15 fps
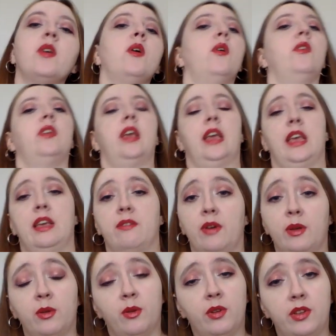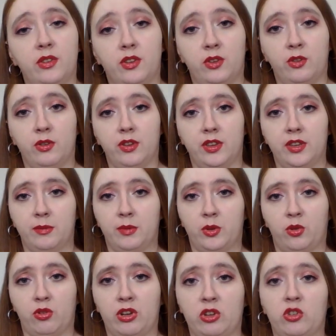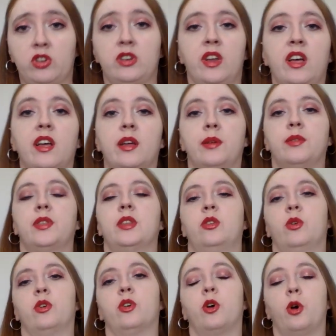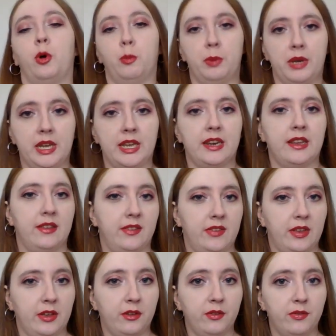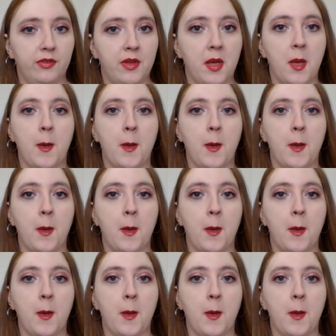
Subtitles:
Okay, if I'm going to do a demonstration, not of the door opening itself,